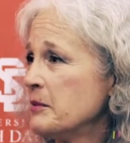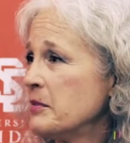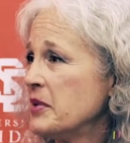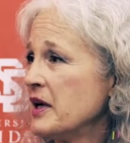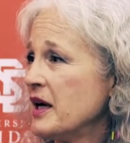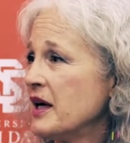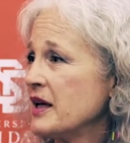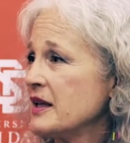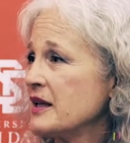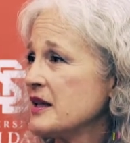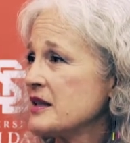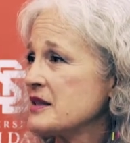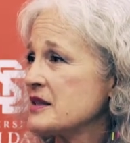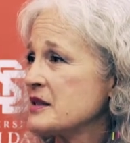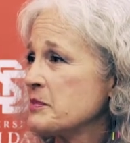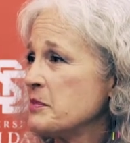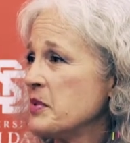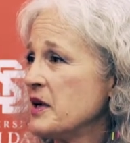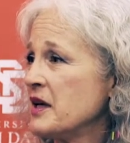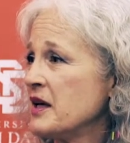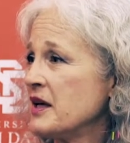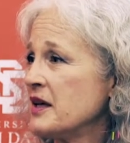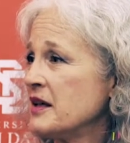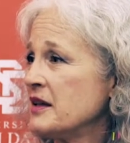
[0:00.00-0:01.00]
but it's
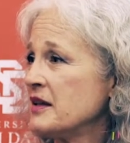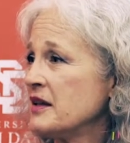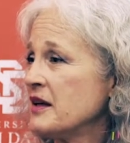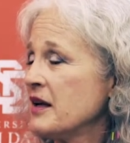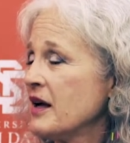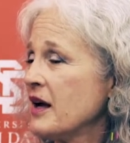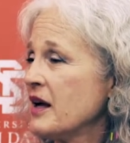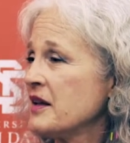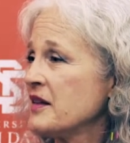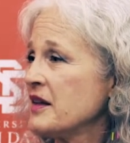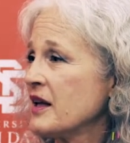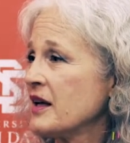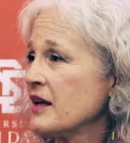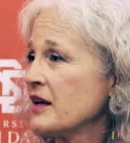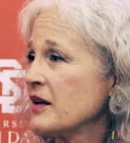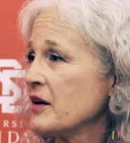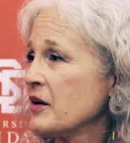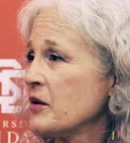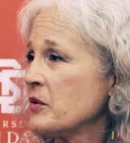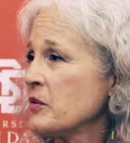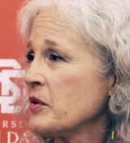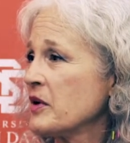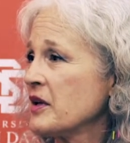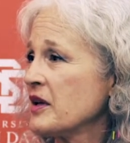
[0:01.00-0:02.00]
been, I think,
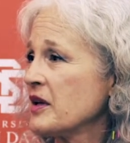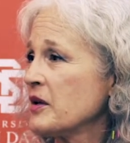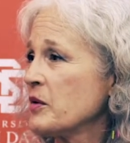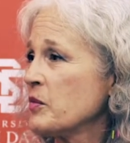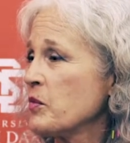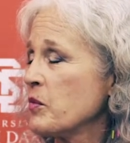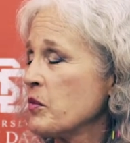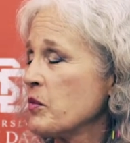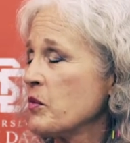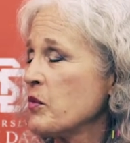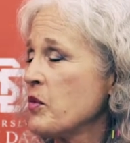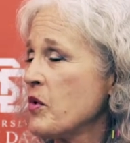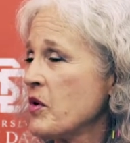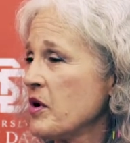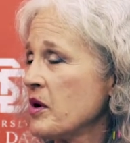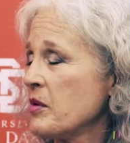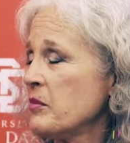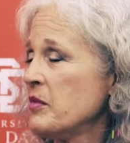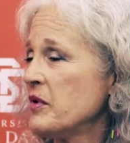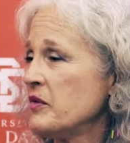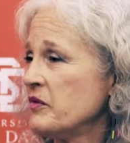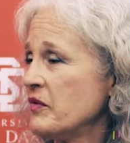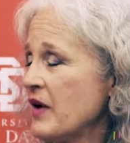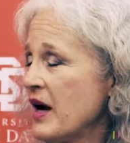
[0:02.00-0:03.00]
a really
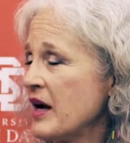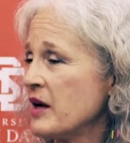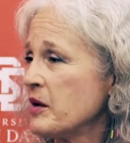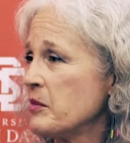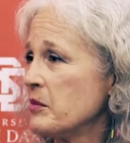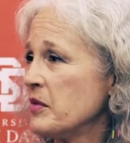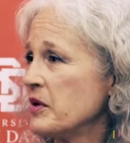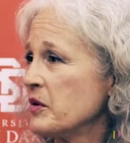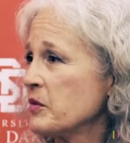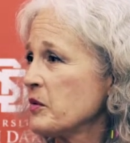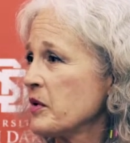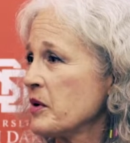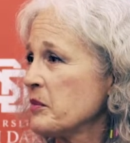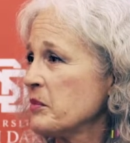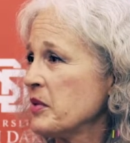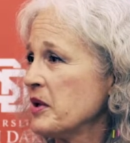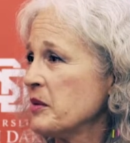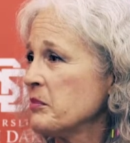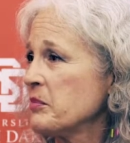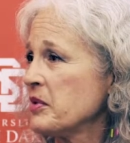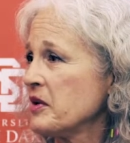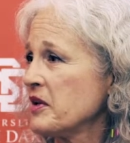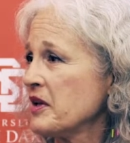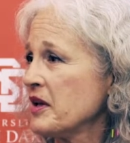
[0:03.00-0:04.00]
warm environment where
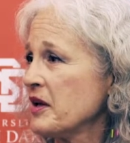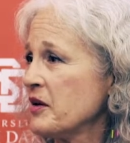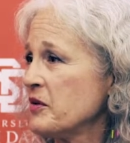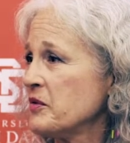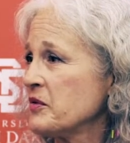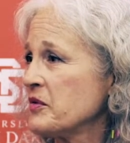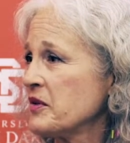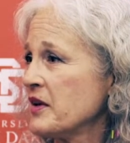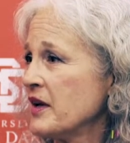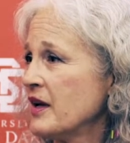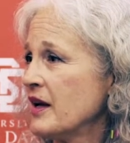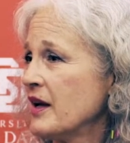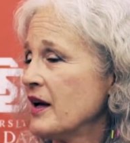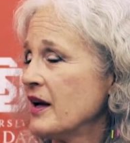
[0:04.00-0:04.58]
people have